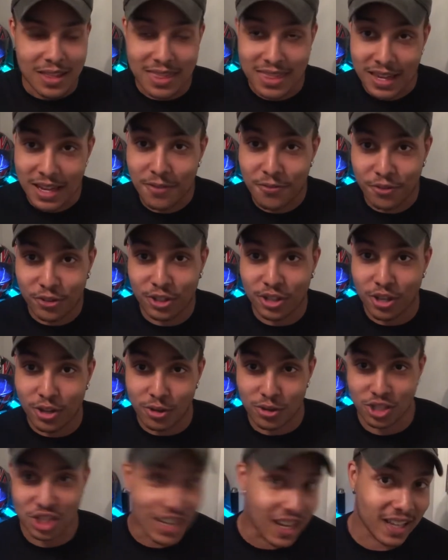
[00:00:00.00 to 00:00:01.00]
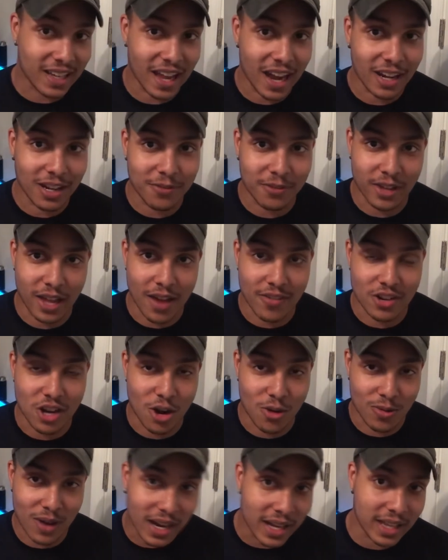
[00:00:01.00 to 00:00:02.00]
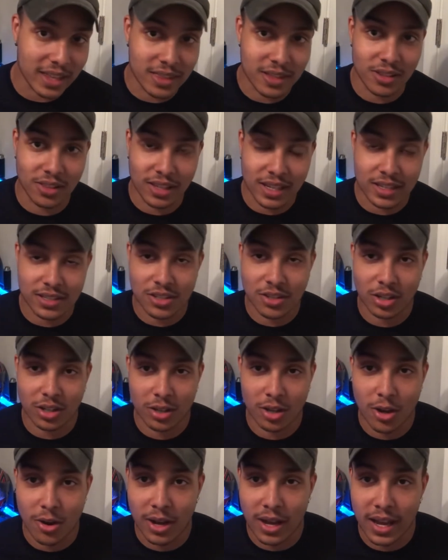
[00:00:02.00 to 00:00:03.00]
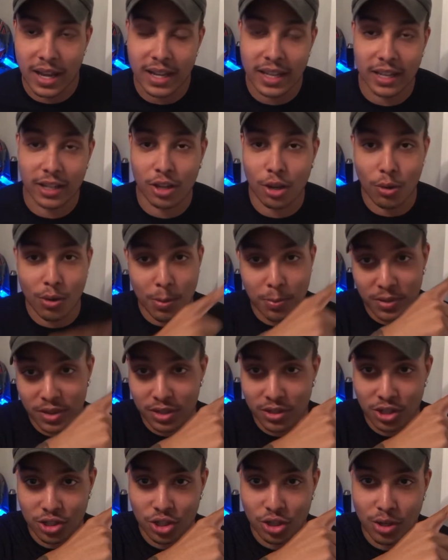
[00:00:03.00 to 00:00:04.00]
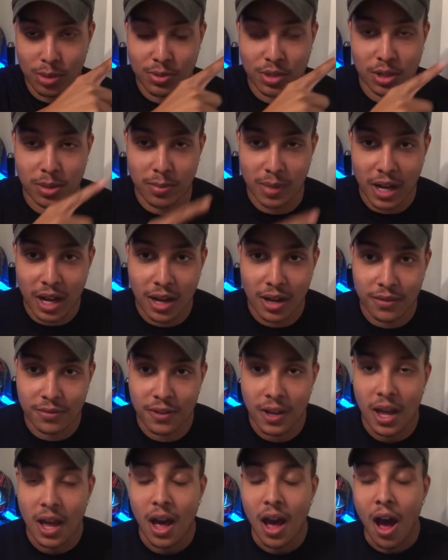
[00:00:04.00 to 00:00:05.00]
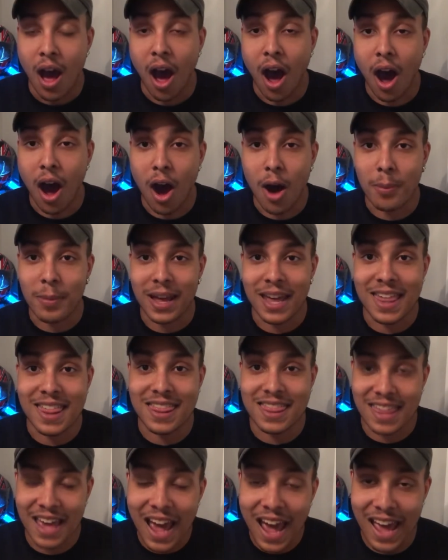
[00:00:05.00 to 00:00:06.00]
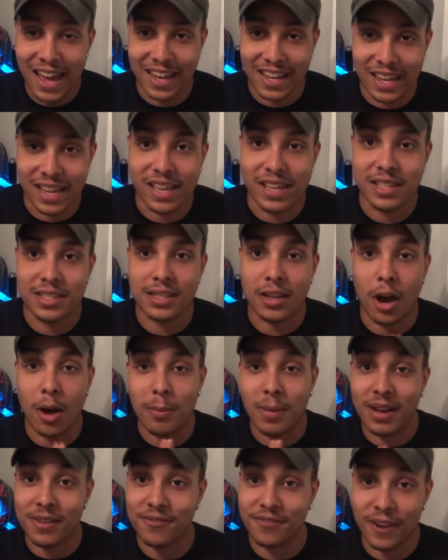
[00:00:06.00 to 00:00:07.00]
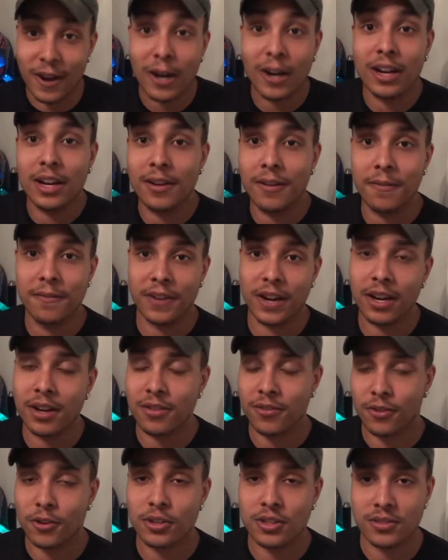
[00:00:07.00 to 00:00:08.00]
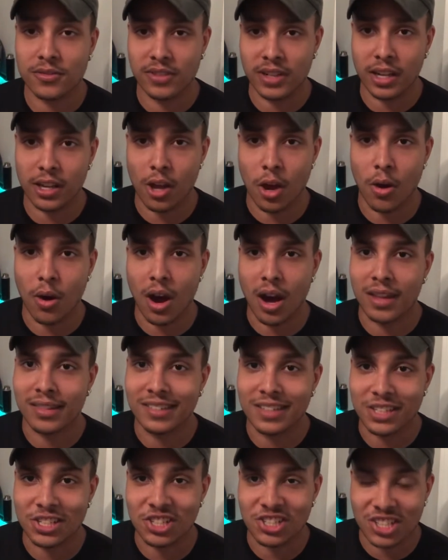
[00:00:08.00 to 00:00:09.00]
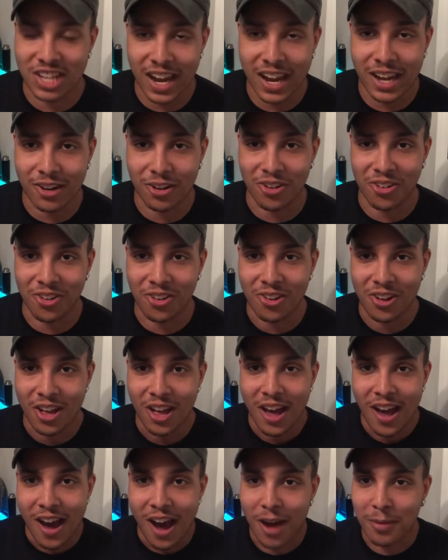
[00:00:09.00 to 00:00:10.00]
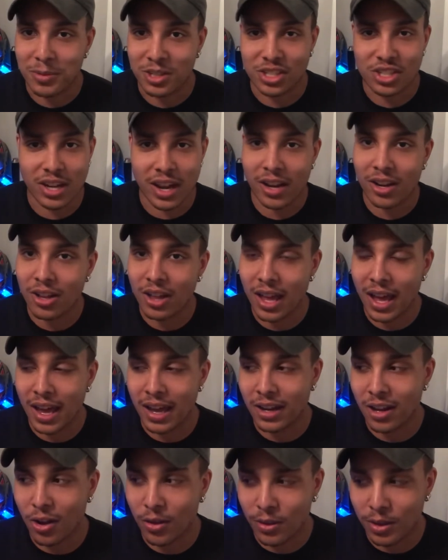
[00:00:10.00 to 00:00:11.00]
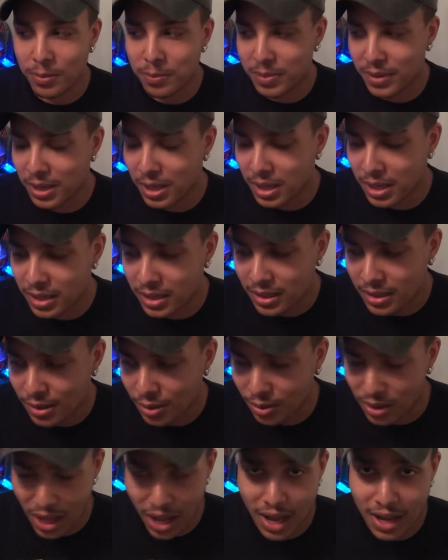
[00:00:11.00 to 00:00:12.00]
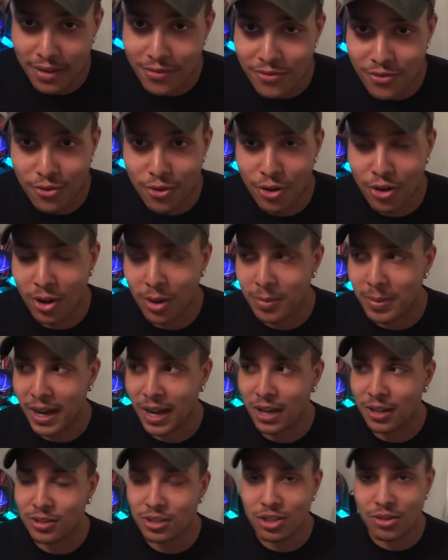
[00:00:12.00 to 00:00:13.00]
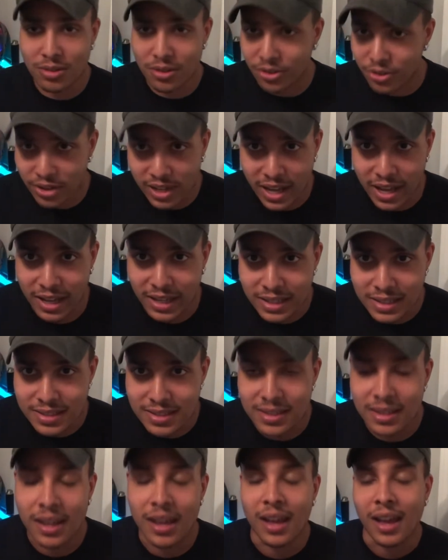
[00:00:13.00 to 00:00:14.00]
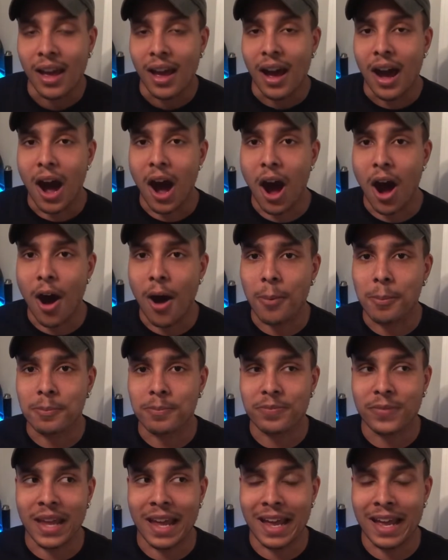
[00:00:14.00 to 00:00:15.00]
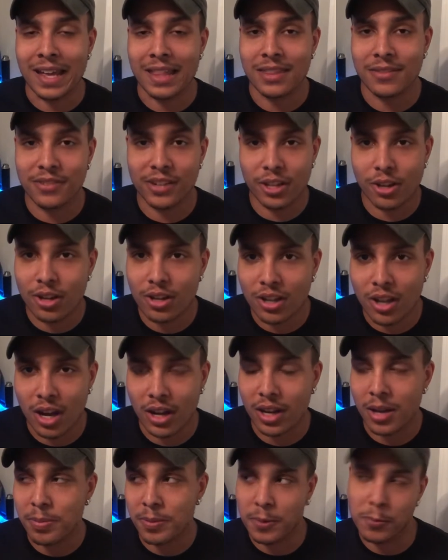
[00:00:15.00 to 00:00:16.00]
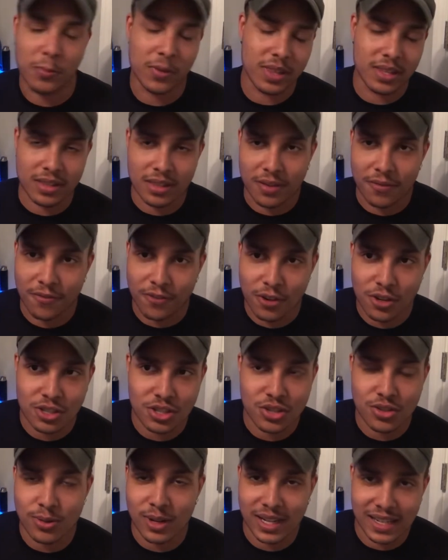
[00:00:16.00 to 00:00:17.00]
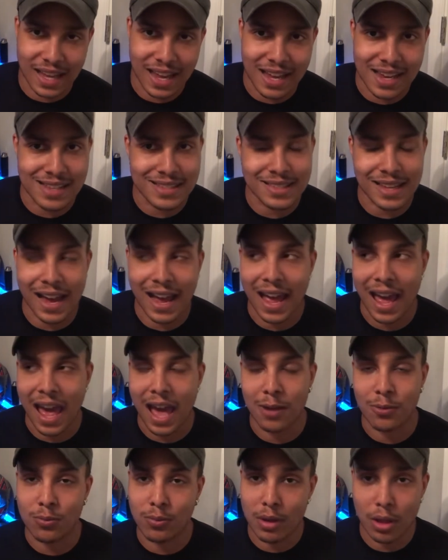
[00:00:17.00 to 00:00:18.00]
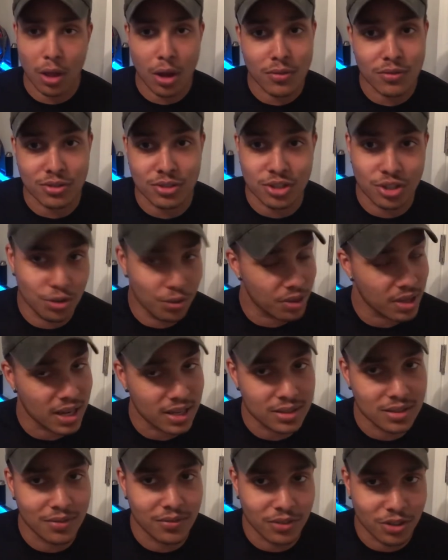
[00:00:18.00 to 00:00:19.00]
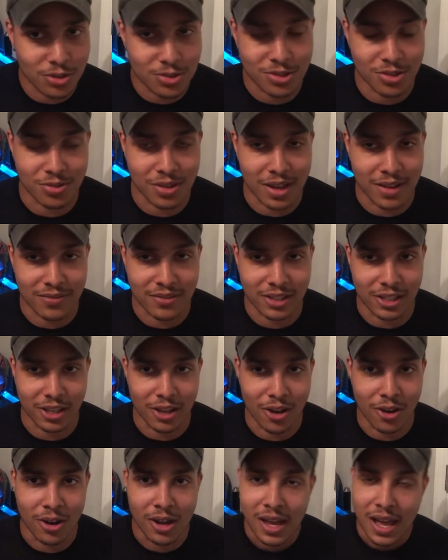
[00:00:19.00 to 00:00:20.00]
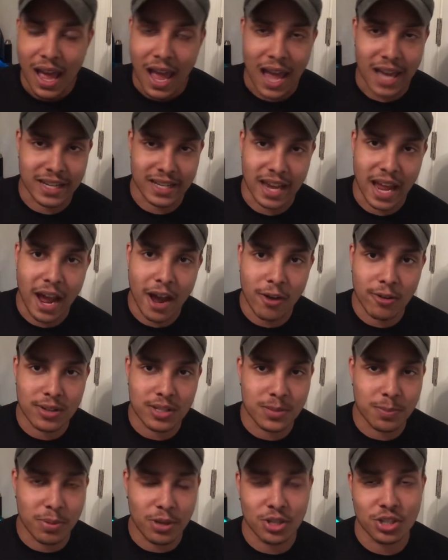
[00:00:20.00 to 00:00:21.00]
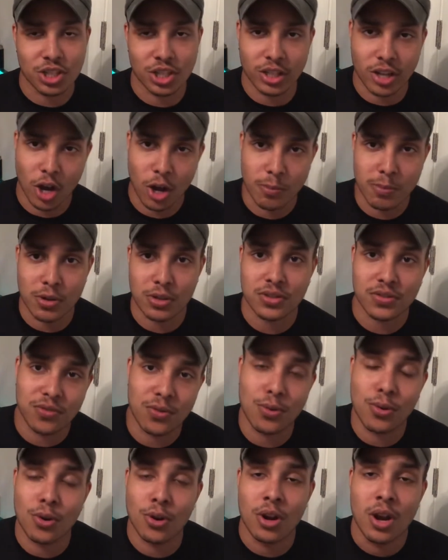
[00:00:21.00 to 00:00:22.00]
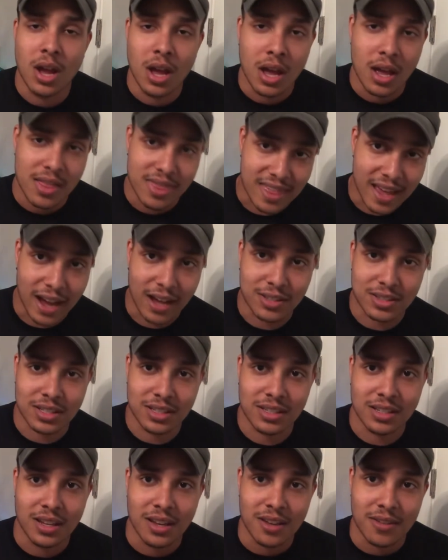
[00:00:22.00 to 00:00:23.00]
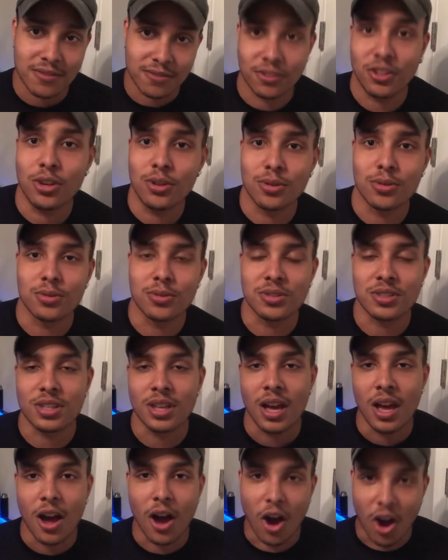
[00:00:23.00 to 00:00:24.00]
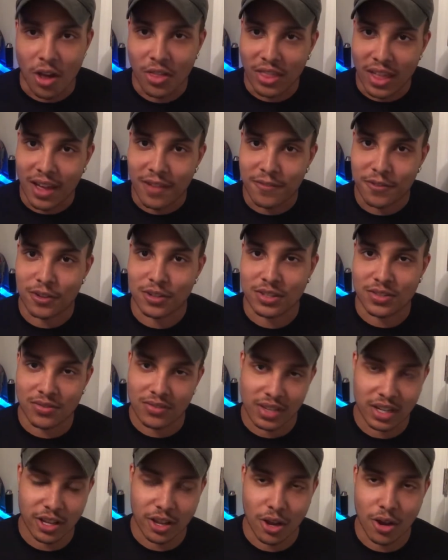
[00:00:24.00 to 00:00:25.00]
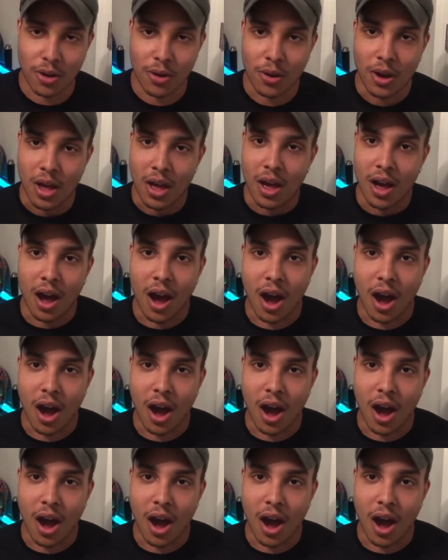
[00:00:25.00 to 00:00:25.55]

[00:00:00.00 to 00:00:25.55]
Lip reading: thing for you to go check out if you haven't already. The link's going to go ahead and go up in the description above. And that is on my very, very first video on this channel. The channel had only been live for about 2 or 3 days. And the video had gone up, and within the first 3 days, I had well over 2,000 views on that video, and now is pushing almost 4,000 views on that first video,